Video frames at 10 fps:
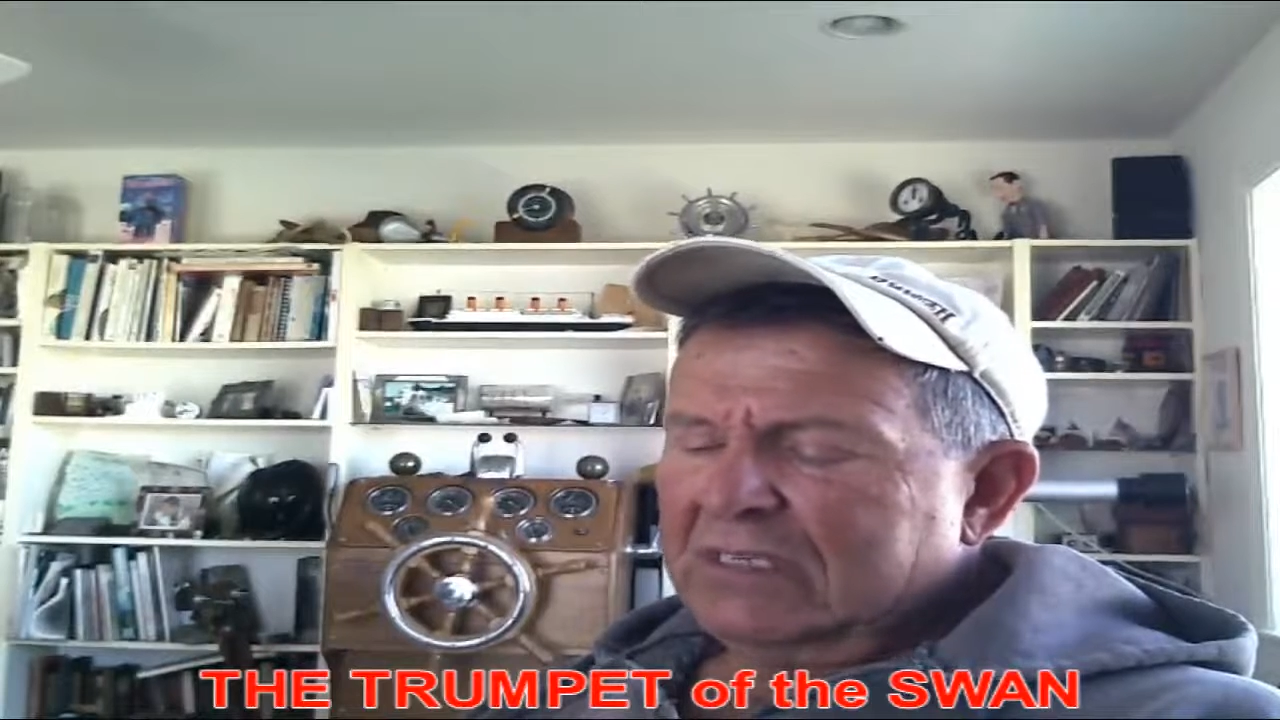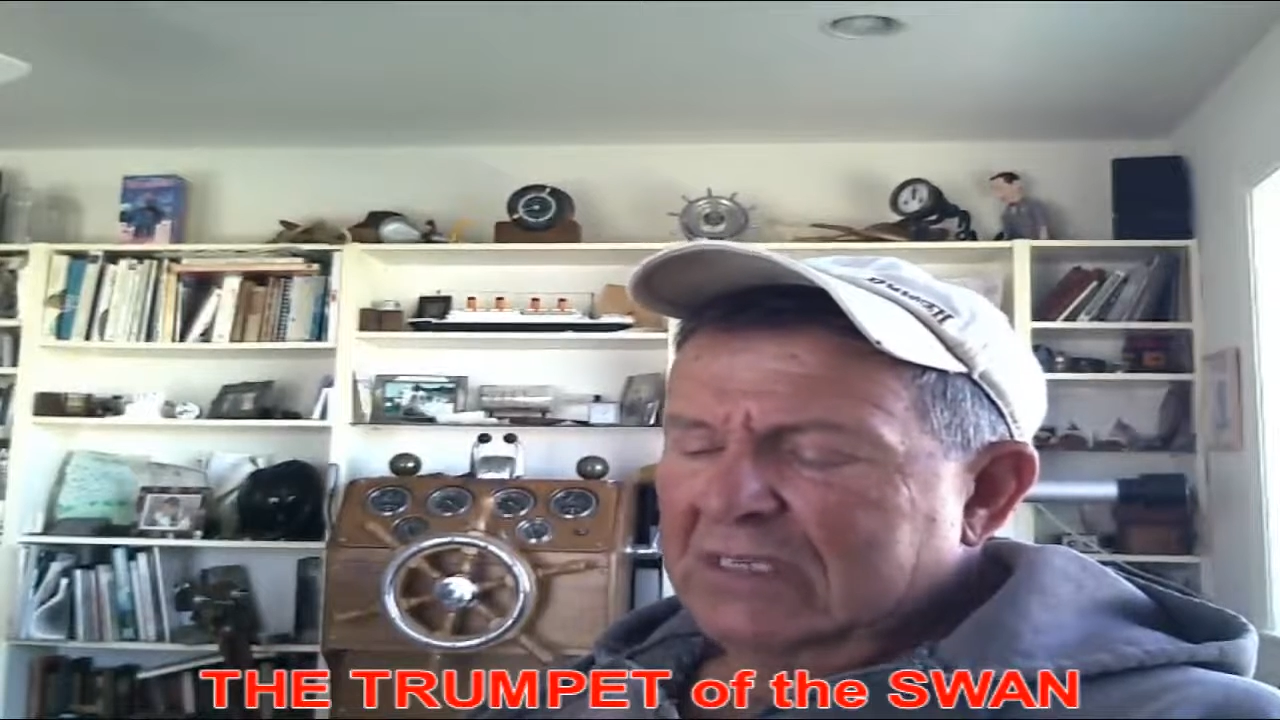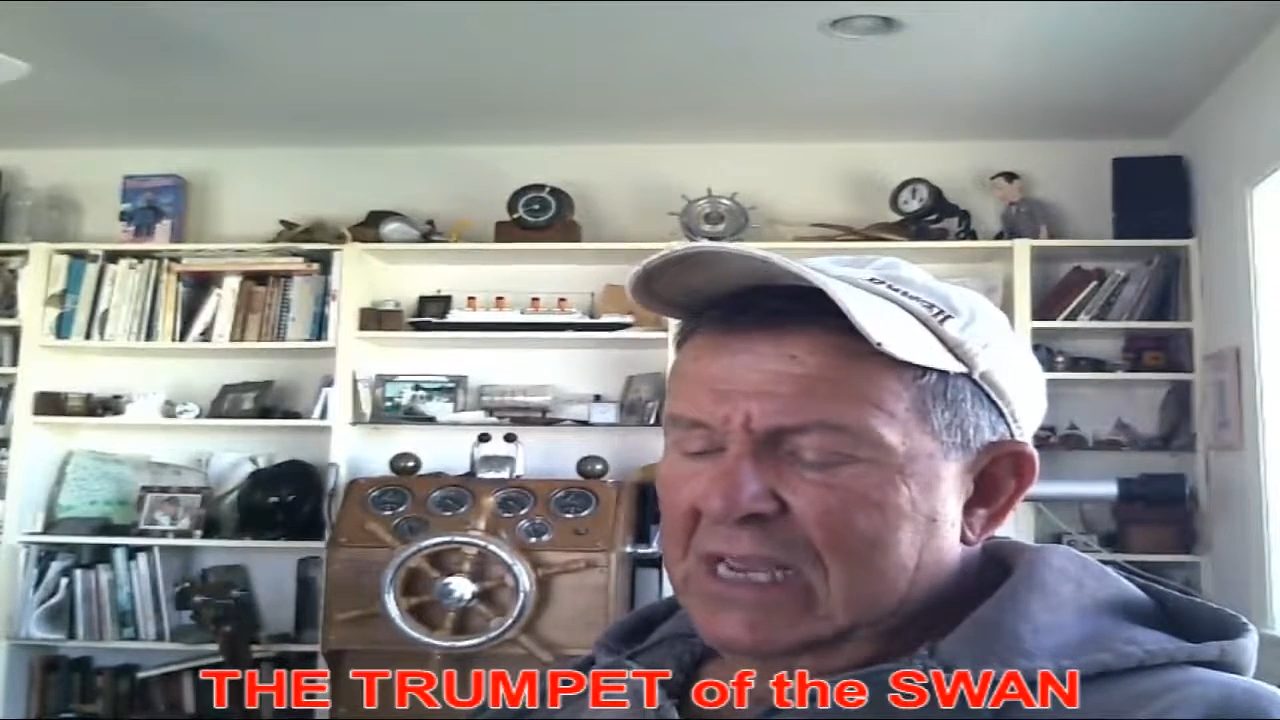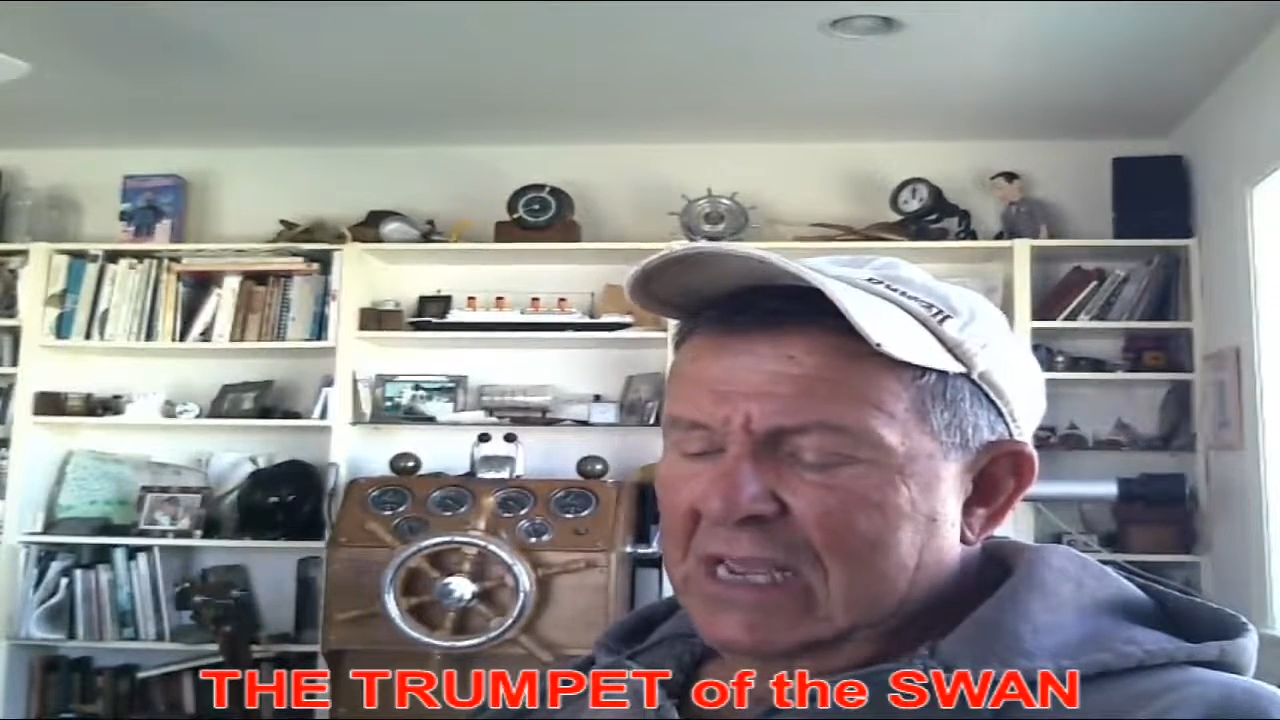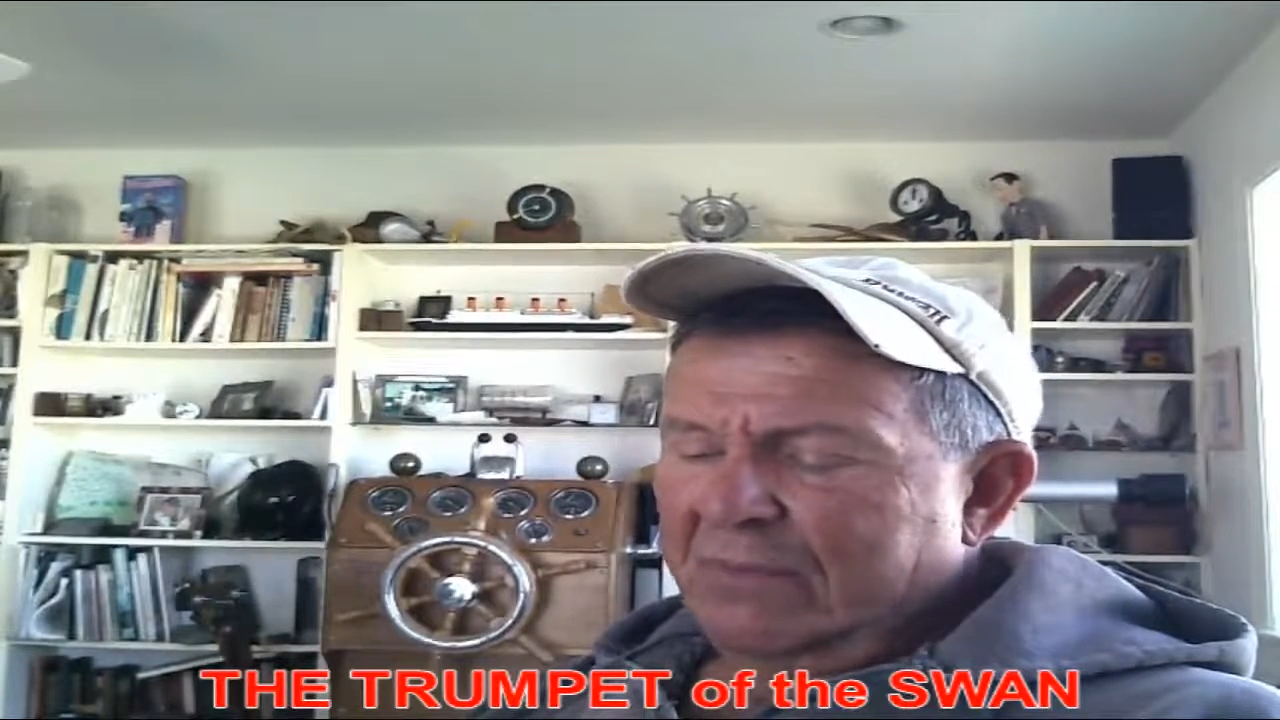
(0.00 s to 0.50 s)

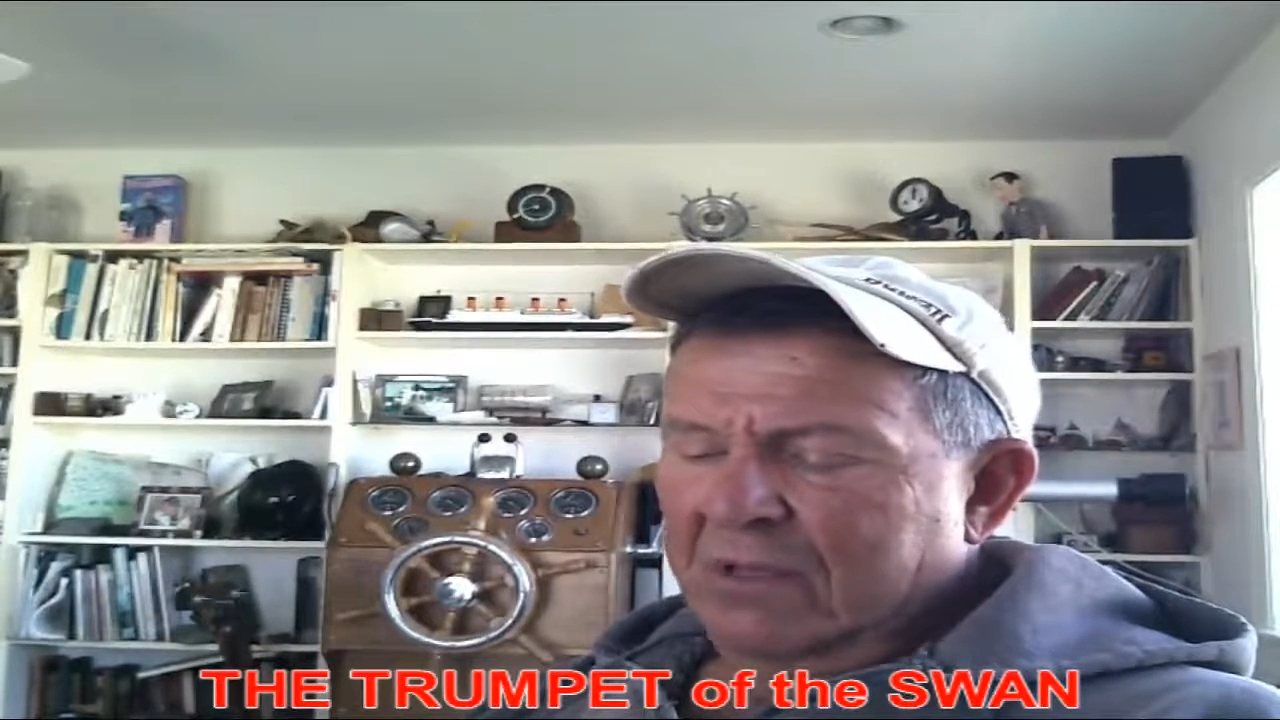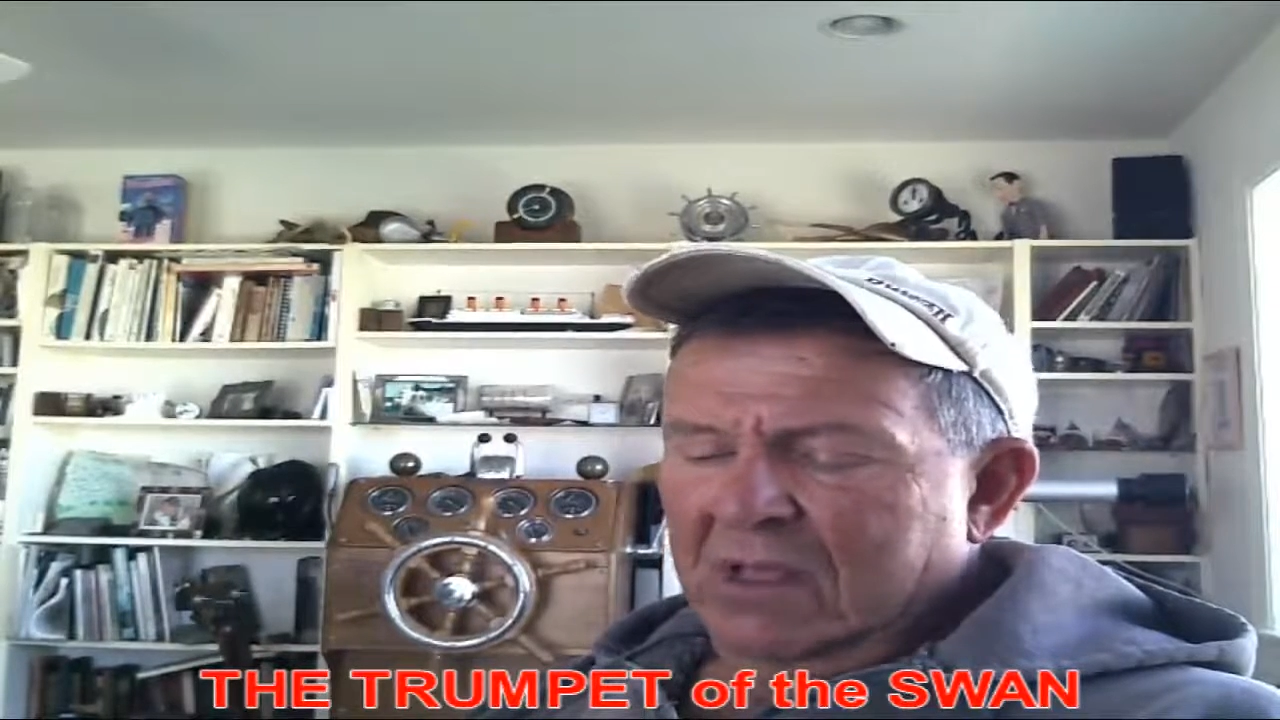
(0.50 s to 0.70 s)
Sam?